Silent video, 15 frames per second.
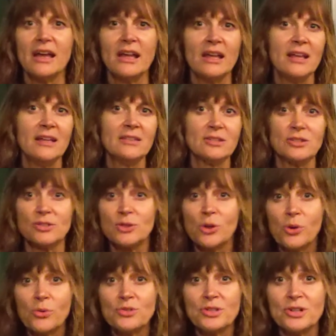He's a
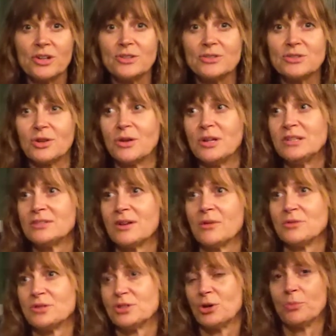soldier, so he's
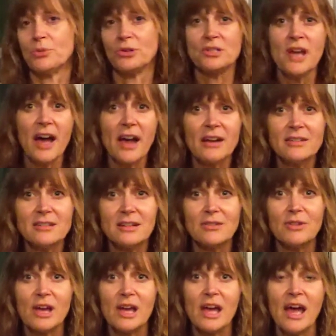so
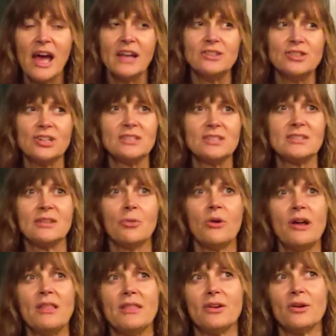protective, and just the
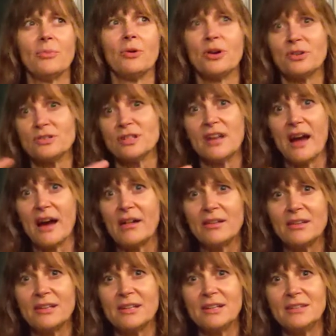way their
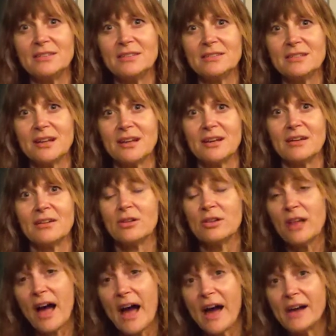personalities
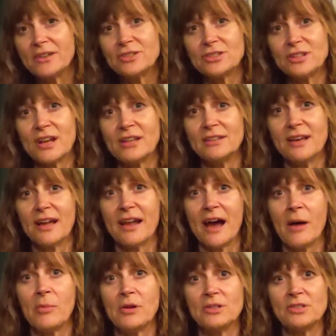clash and yet
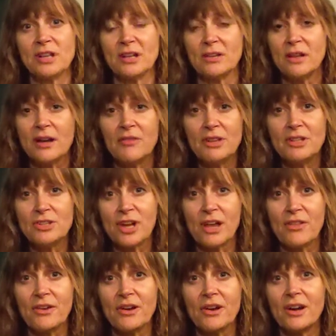how much they love each
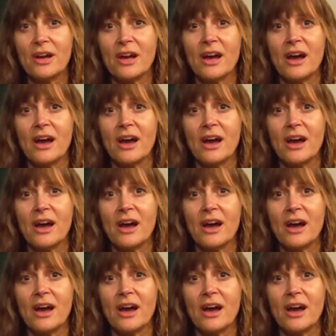other.